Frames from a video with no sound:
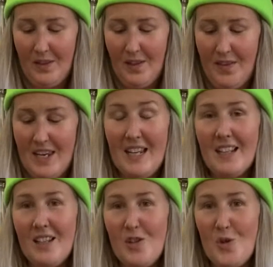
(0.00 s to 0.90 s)
Think
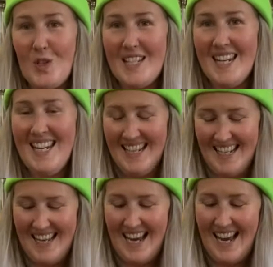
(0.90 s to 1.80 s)
noisy.
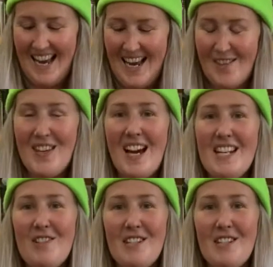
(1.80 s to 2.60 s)
The idea is